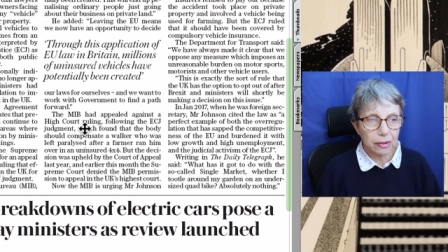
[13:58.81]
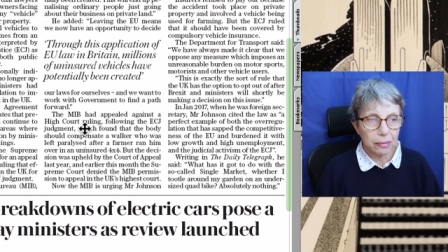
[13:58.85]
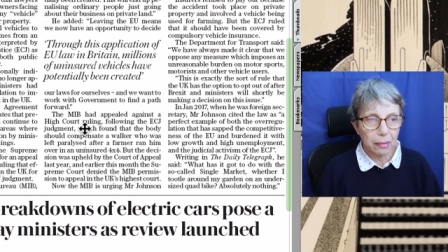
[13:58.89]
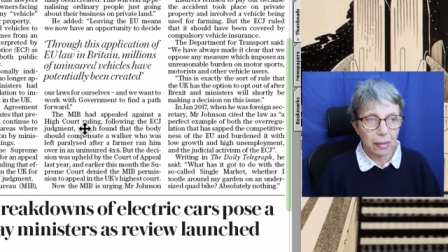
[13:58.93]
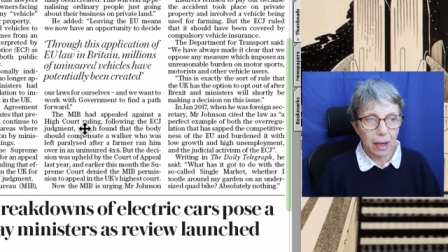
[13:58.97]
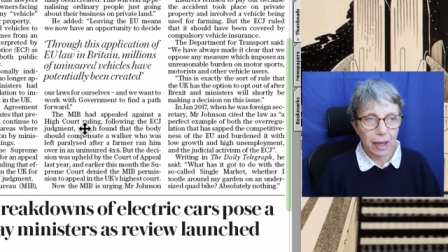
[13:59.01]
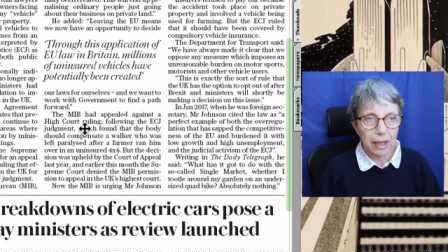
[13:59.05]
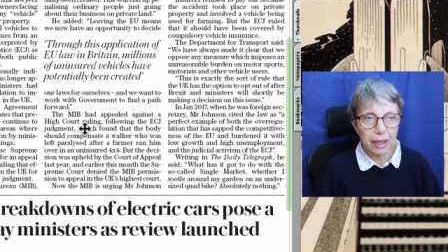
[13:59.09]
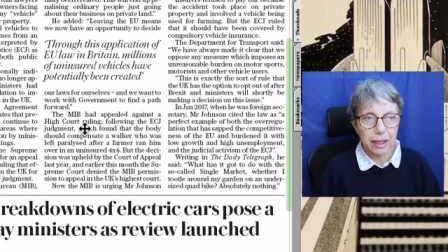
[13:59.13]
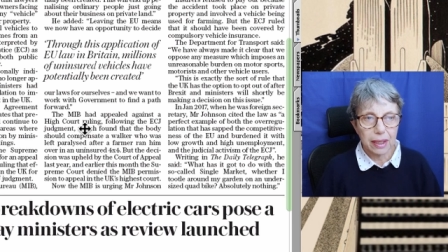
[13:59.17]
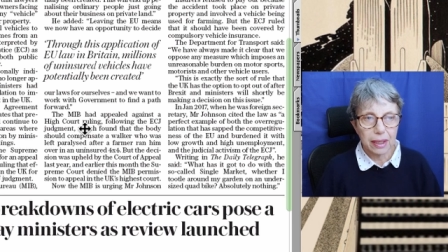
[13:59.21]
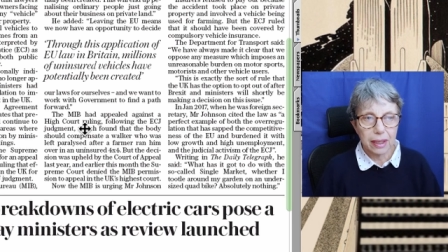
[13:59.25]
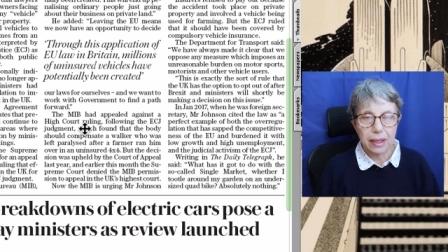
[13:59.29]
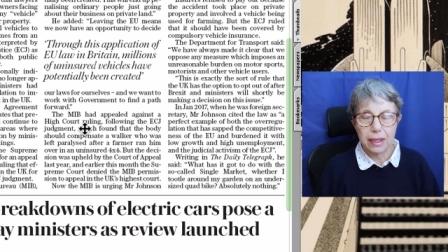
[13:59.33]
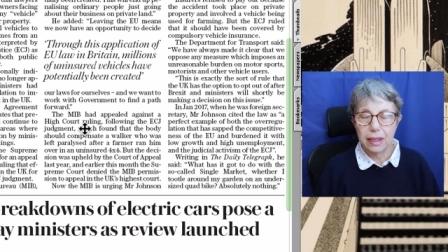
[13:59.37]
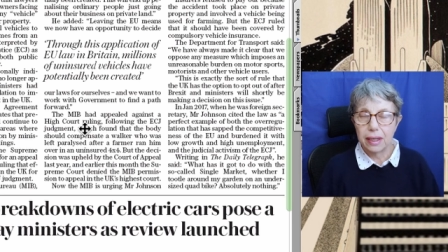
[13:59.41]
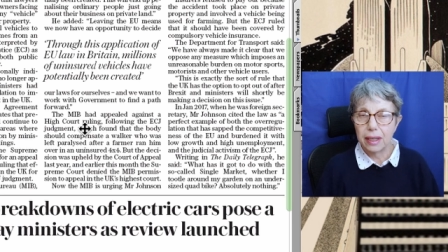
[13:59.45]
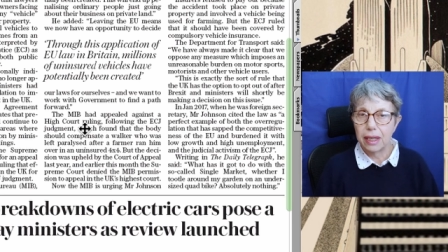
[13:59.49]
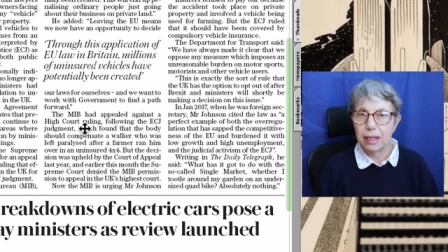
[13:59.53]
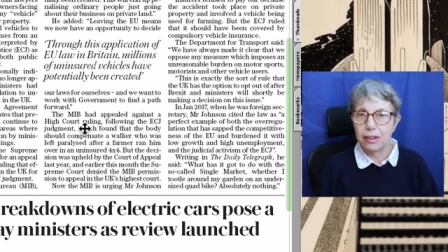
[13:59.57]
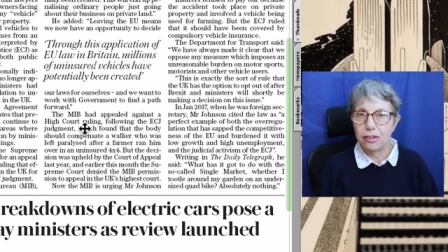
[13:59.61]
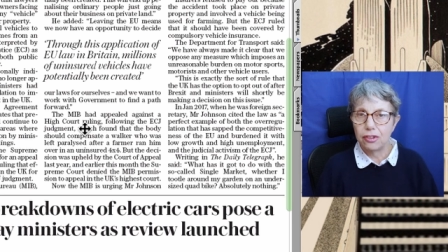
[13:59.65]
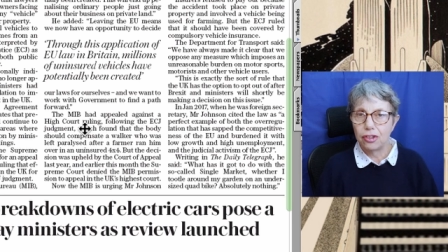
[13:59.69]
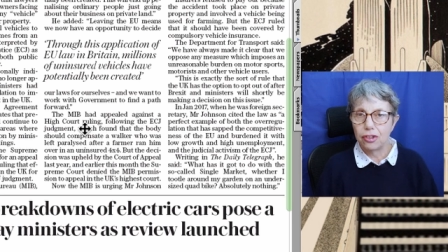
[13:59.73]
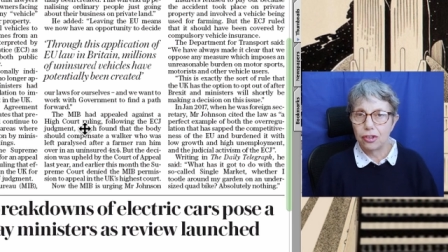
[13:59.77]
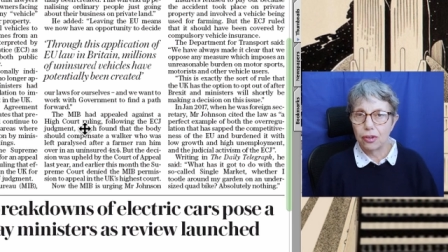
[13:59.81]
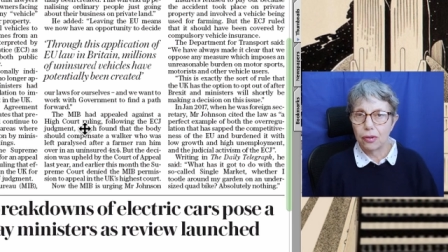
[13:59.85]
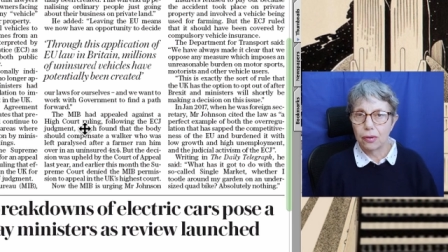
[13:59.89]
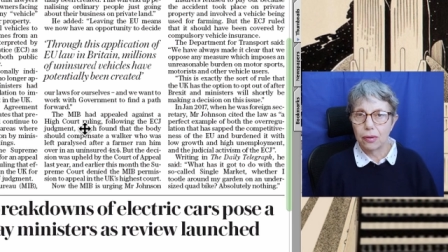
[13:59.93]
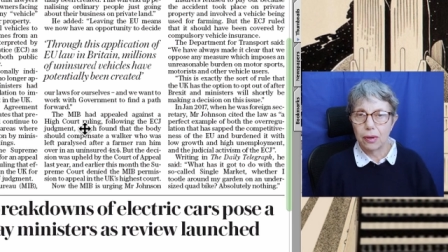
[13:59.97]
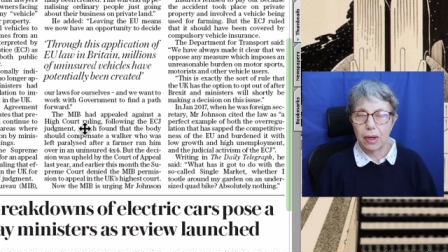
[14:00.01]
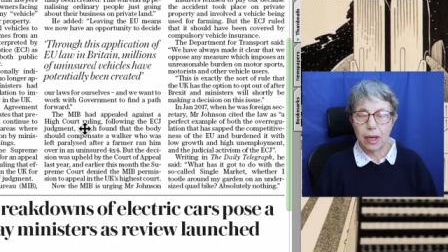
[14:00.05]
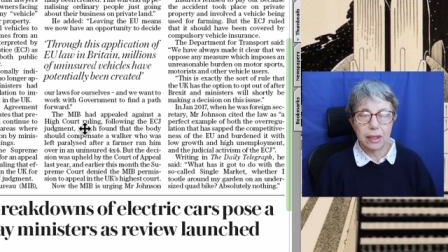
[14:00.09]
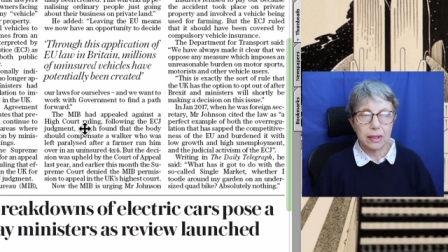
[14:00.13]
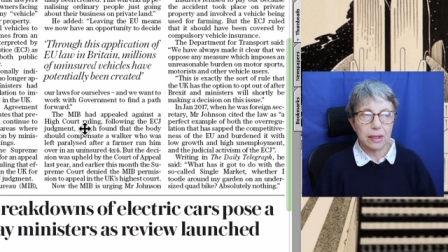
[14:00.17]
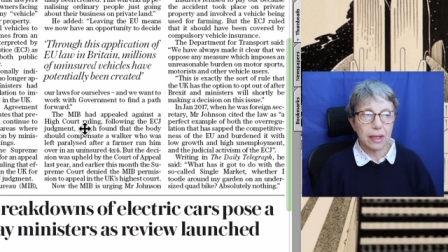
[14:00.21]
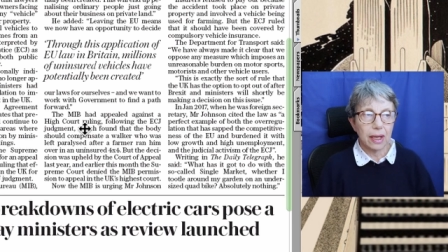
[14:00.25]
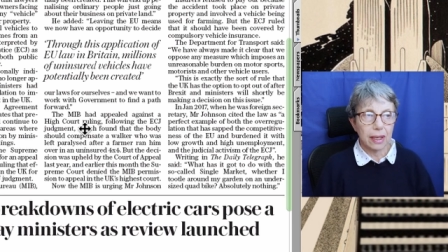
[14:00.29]
and my
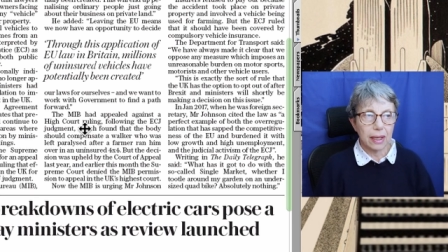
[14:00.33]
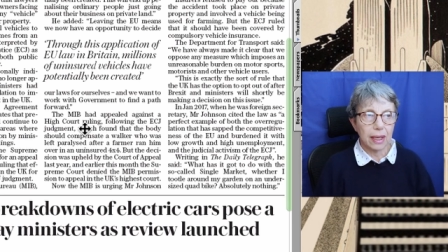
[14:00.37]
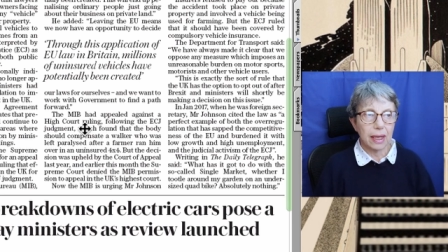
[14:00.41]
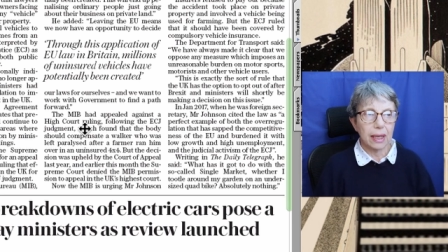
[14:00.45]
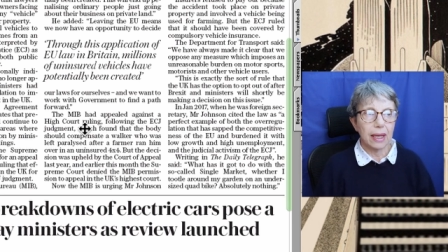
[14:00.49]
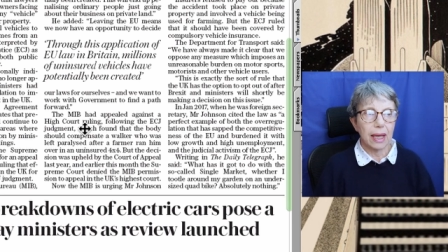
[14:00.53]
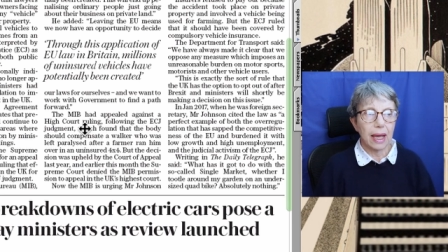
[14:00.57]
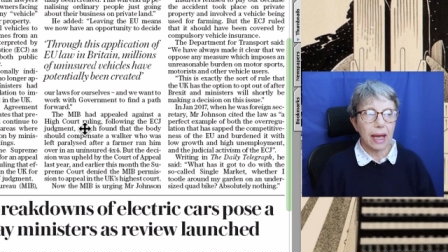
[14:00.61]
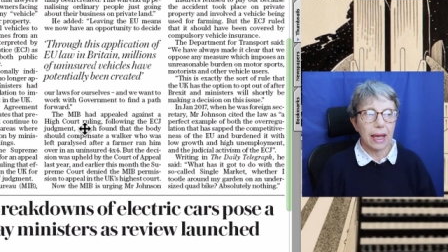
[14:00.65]
insurer and I